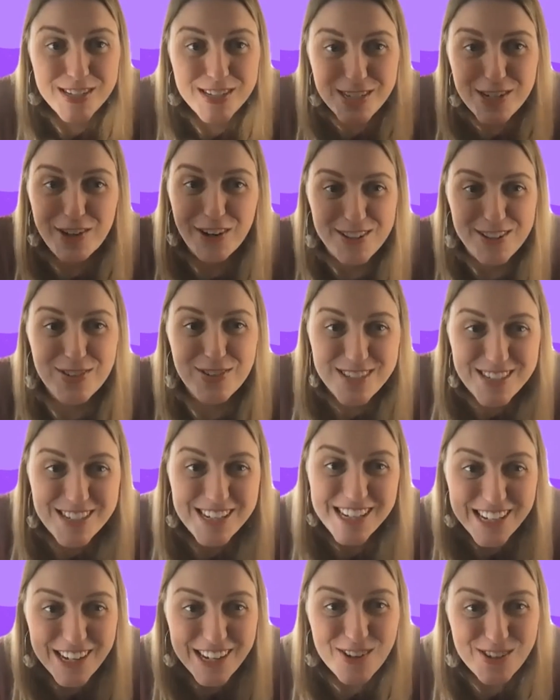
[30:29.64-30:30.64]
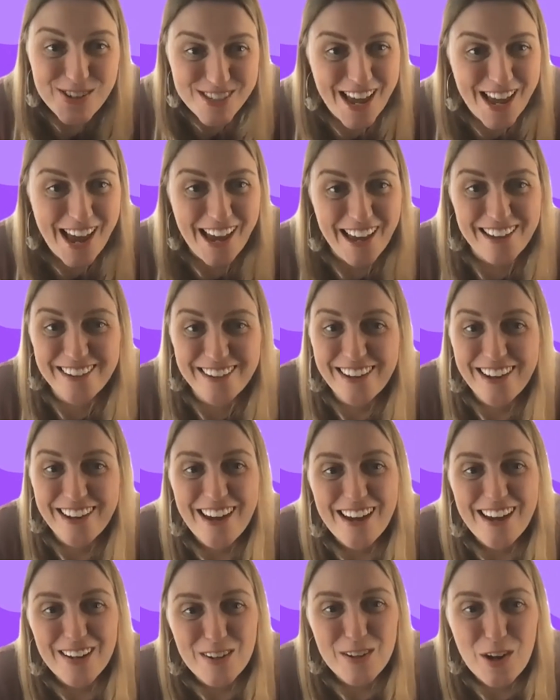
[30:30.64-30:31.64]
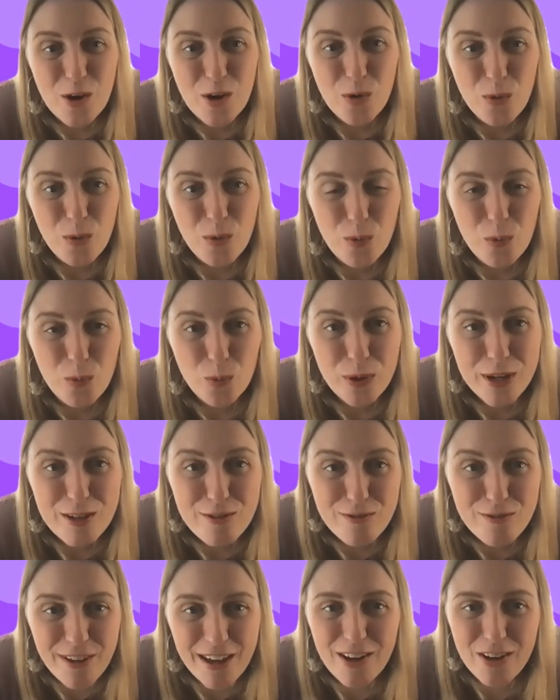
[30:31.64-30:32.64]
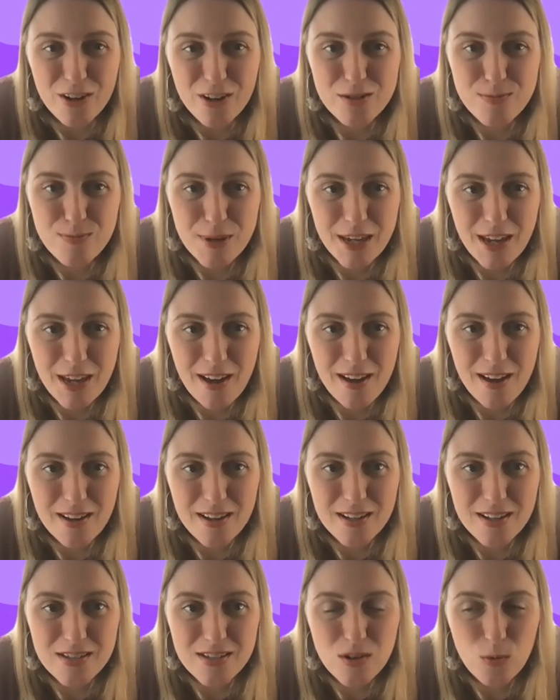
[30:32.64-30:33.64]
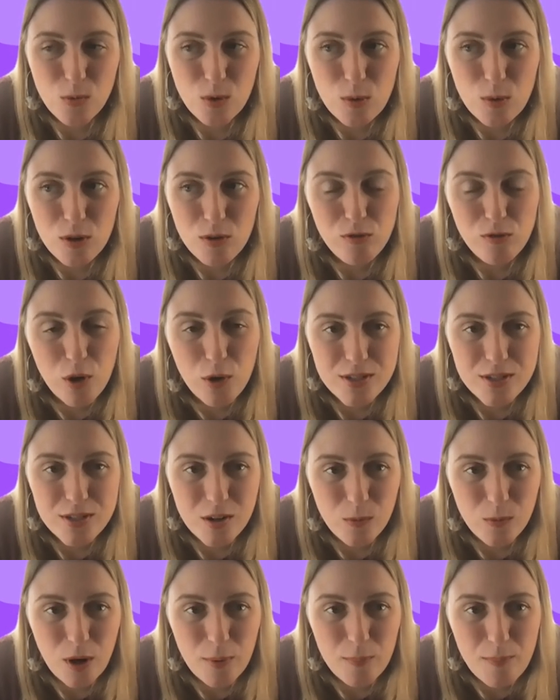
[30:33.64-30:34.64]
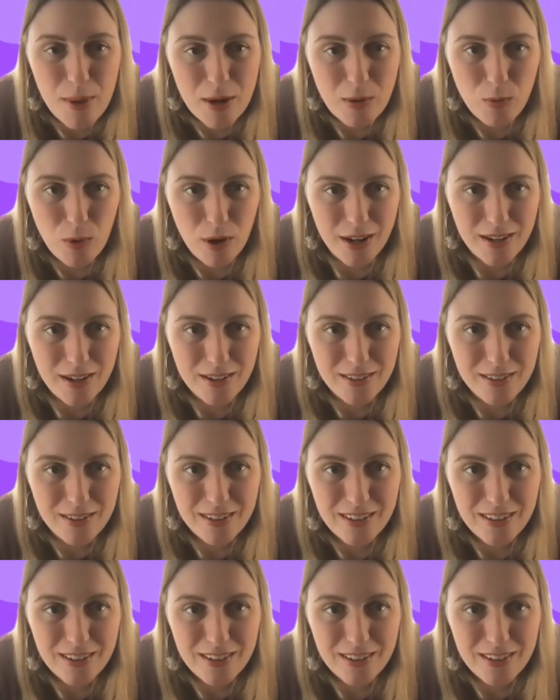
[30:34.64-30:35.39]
Secret. So the CEO said, we failed because we were focused on what men wanted.